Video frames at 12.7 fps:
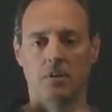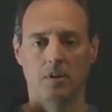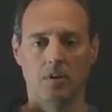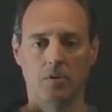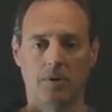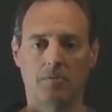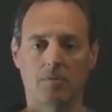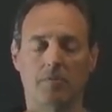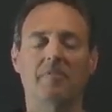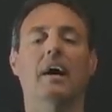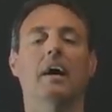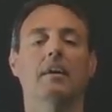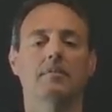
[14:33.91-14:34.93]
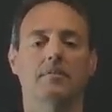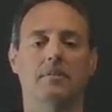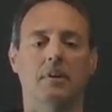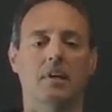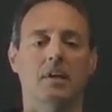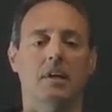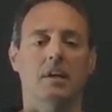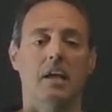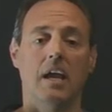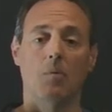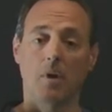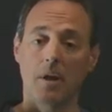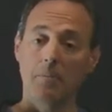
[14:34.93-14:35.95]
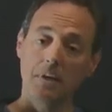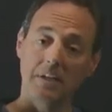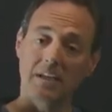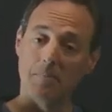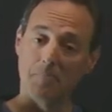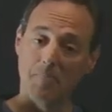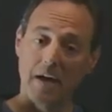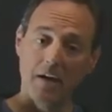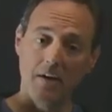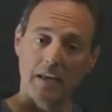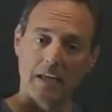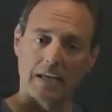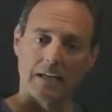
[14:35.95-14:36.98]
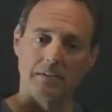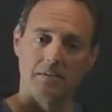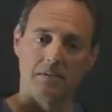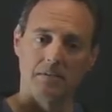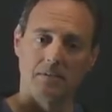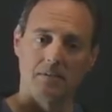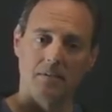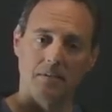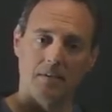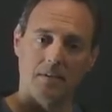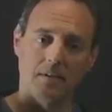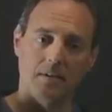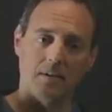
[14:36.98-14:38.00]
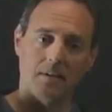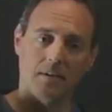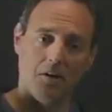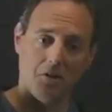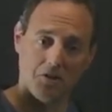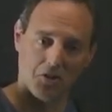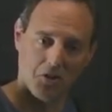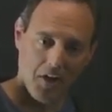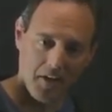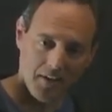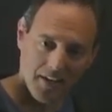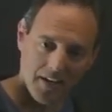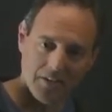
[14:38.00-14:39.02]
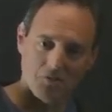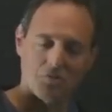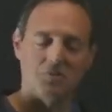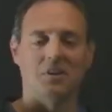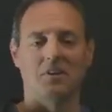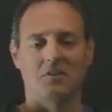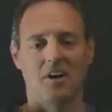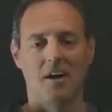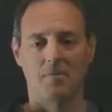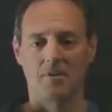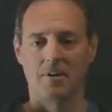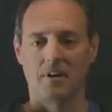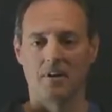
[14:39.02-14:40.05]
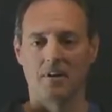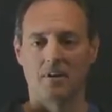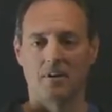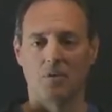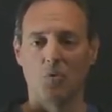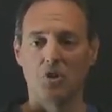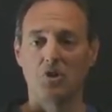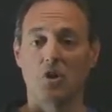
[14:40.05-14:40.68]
ODE45. And what I'm going to compare it against are the dotted lines you see on top of there, which